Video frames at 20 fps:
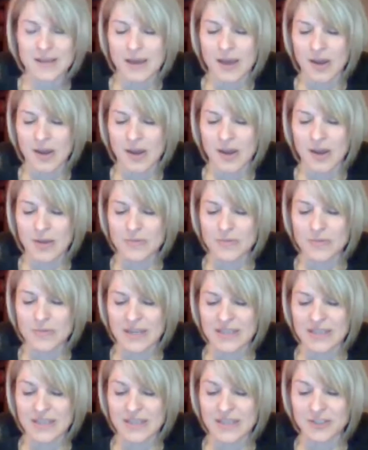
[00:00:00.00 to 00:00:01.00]
I
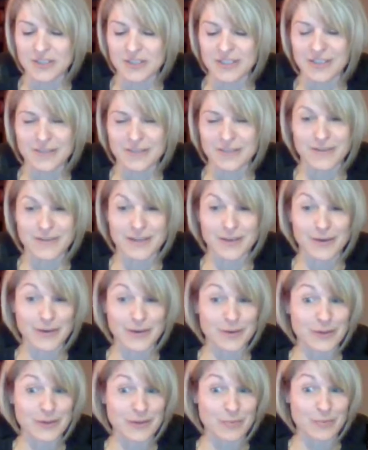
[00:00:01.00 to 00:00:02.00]
actually did a video
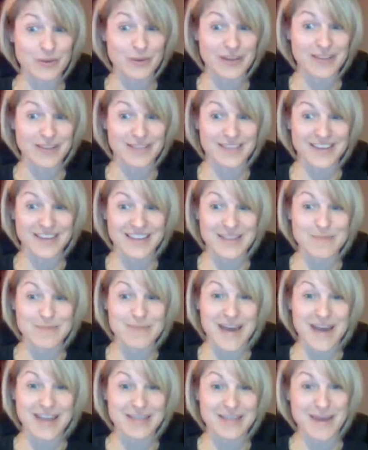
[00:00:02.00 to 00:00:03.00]
on grip width, on the
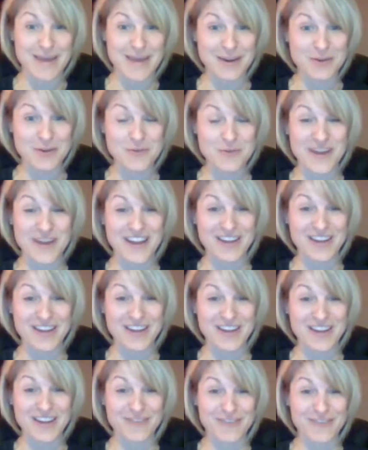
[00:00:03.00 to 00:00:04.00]
mathematical way to
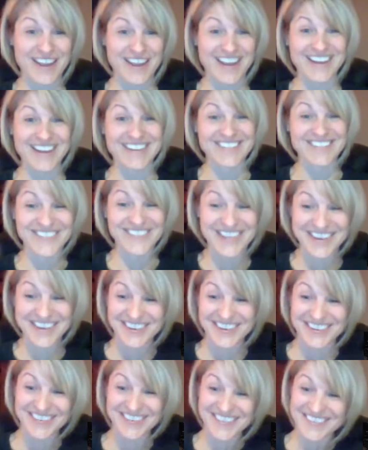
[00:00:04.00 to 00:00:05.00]
find what your
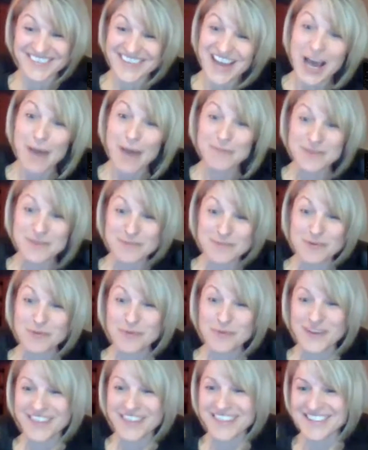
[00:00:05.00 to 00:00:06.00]
optimal
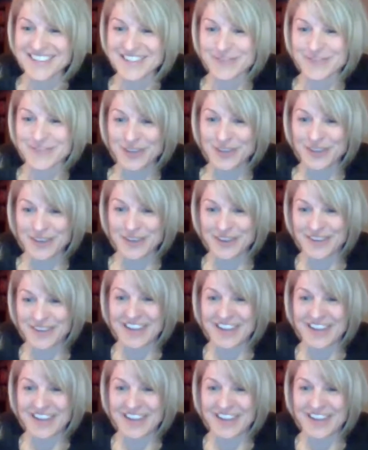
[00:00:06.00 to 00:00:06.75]
width is for your